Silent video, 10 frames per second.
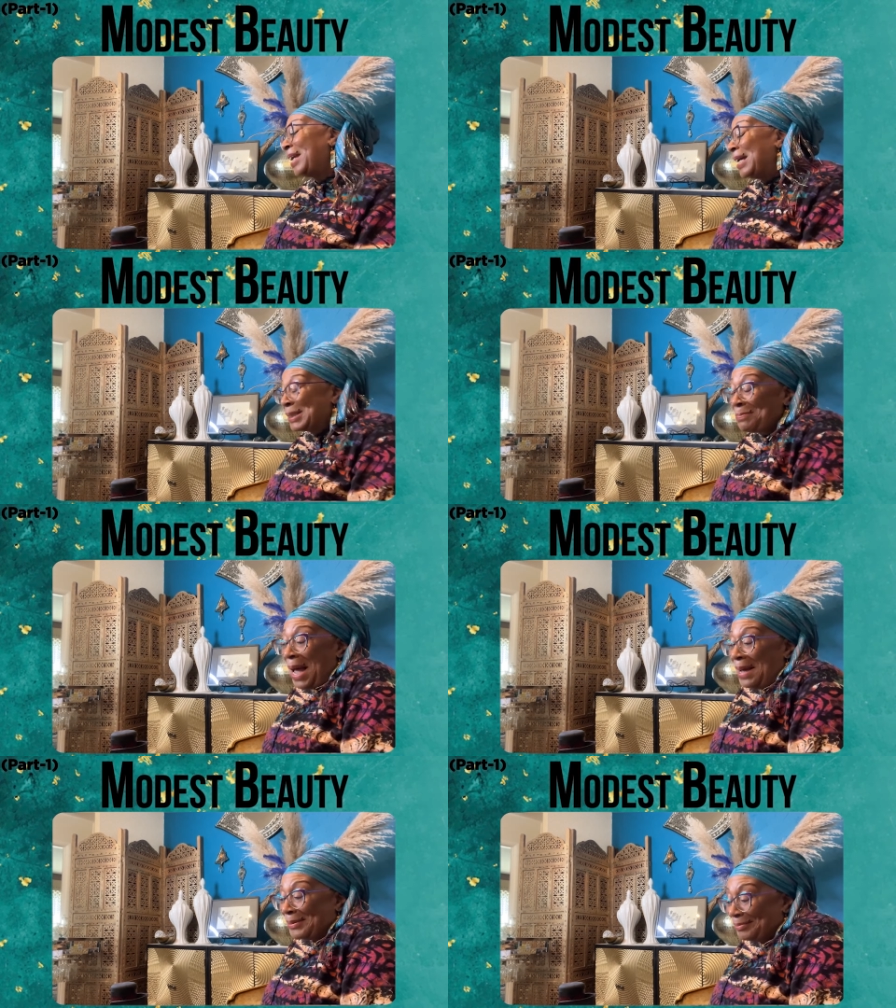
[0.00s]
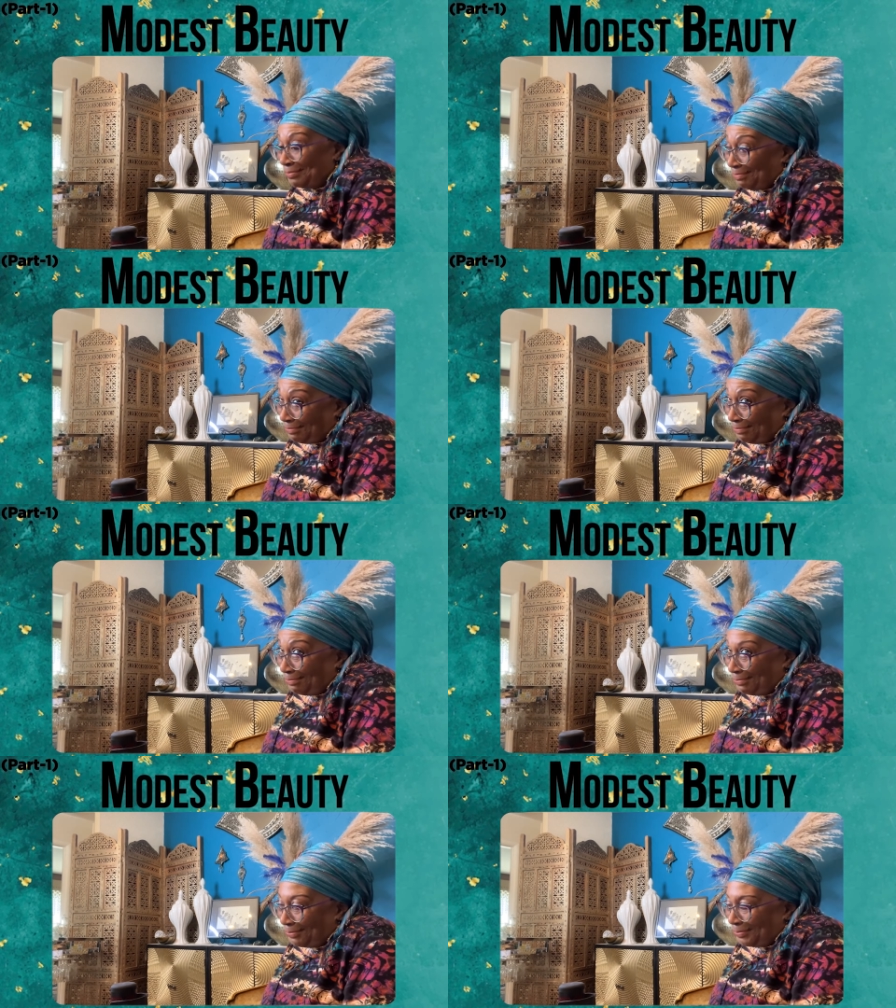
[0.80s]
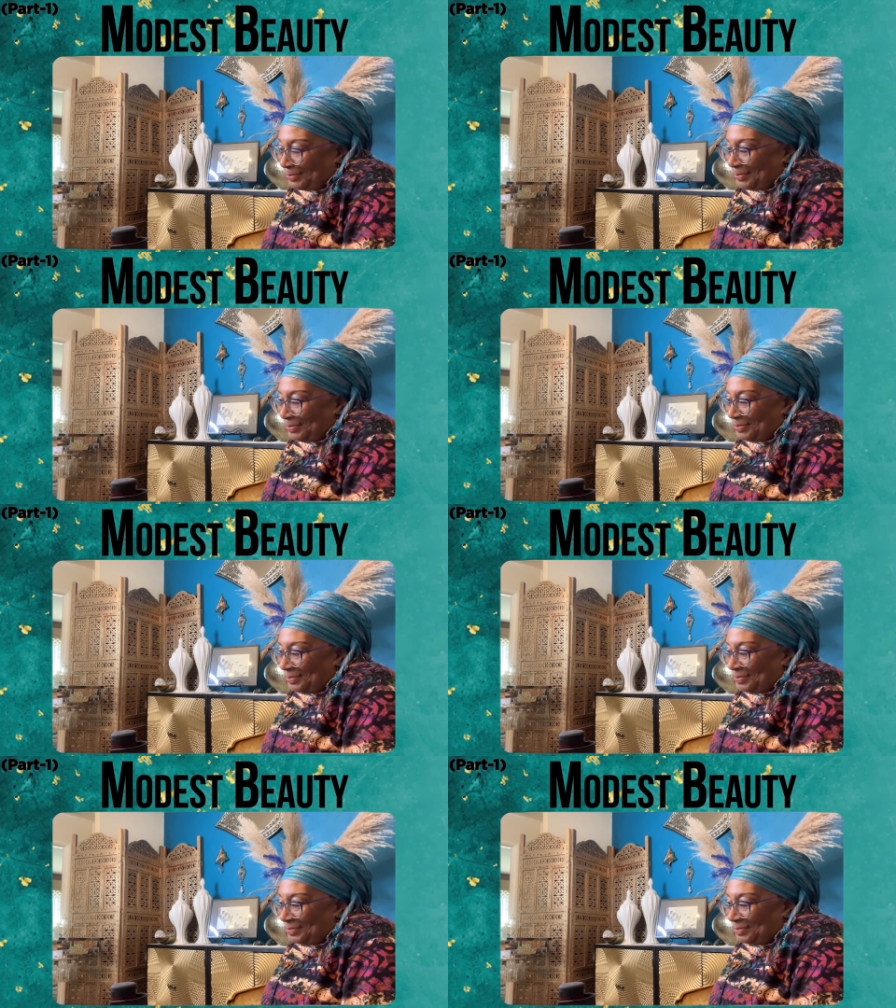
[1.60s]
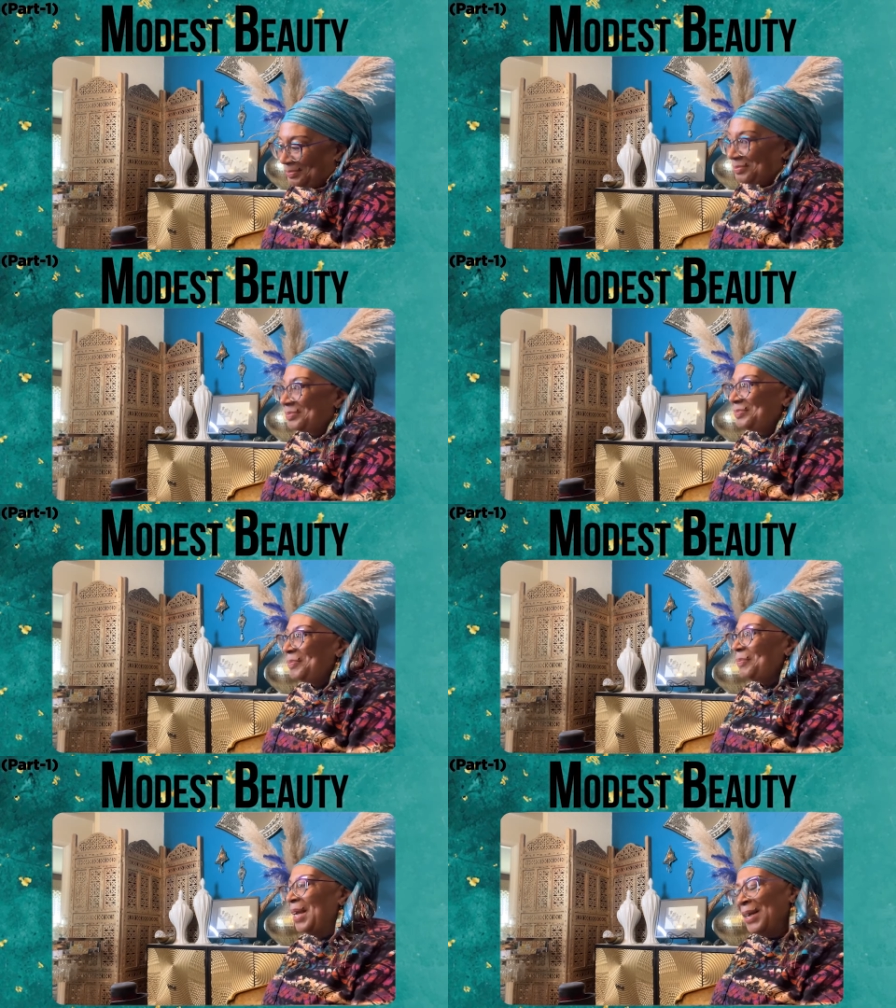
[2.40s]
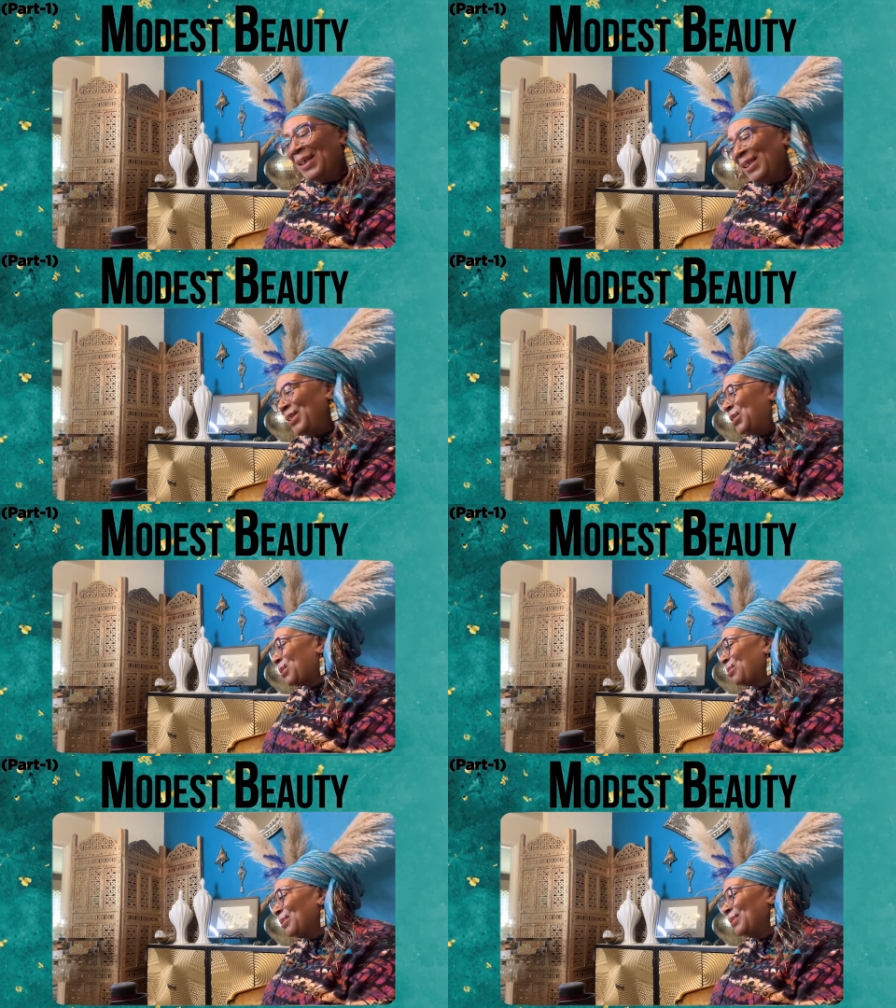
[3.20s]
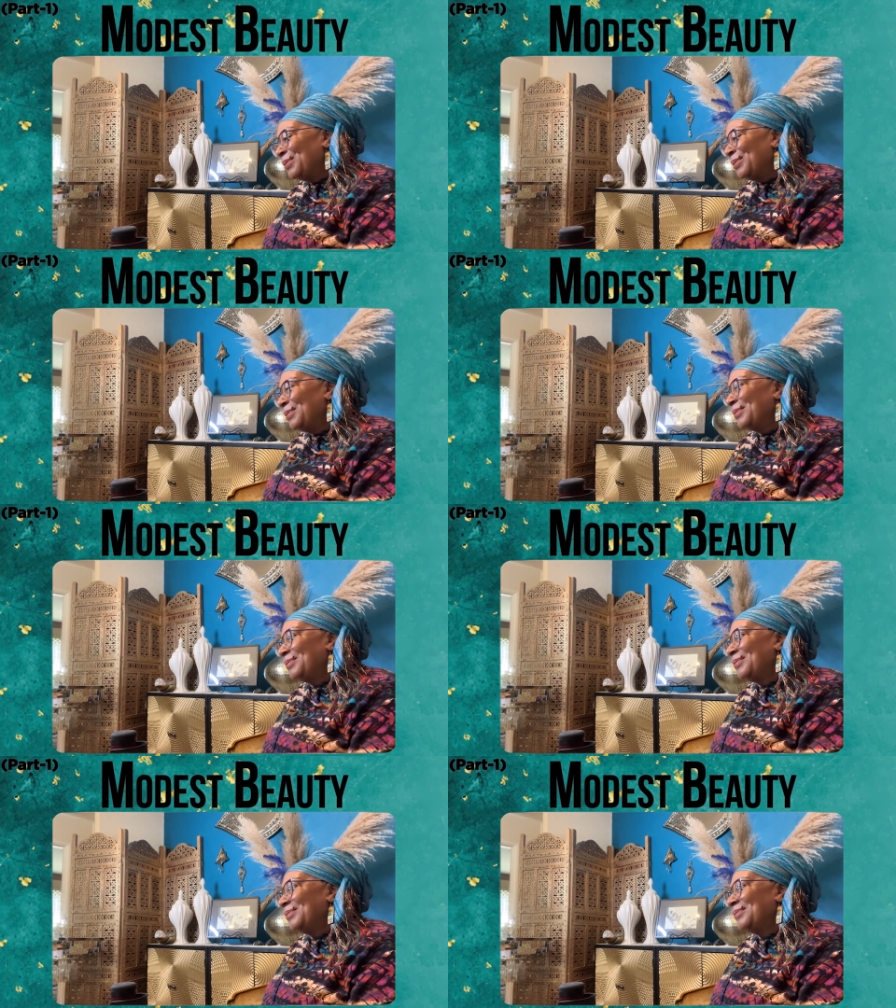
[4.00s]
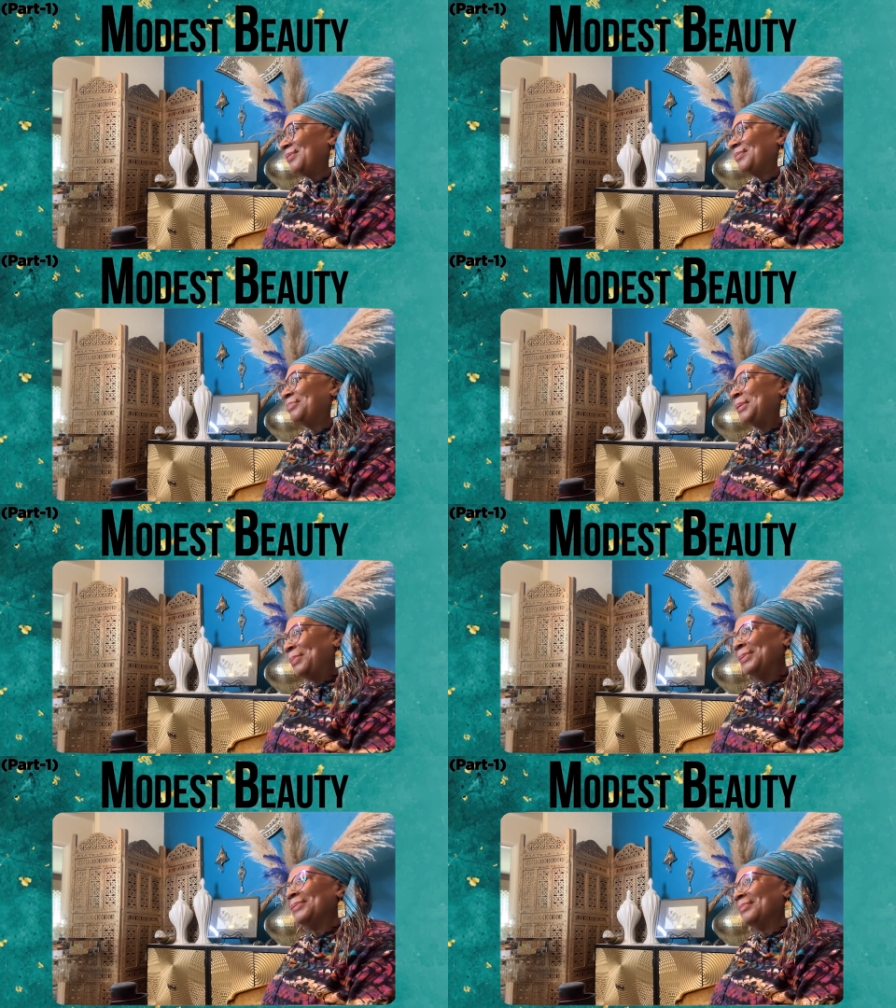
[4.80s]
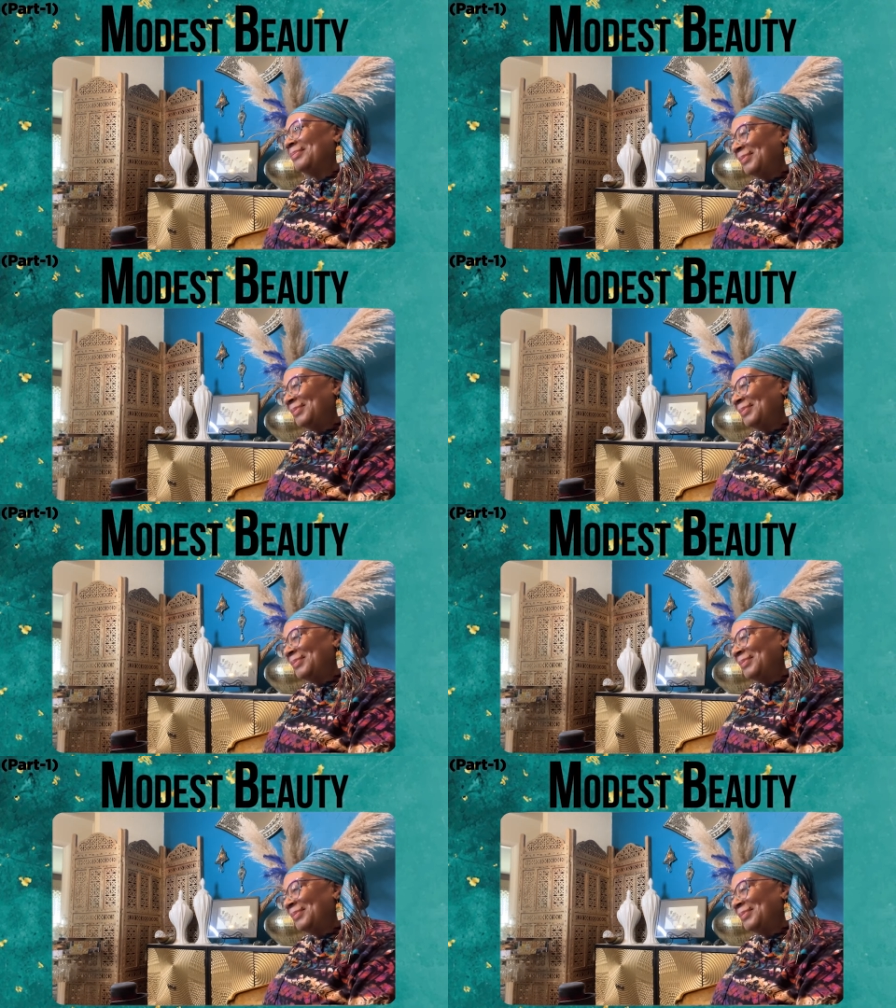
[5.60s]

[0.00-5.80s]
i smile right because they're, just trying to do their job i guess or they're so used to other people coming in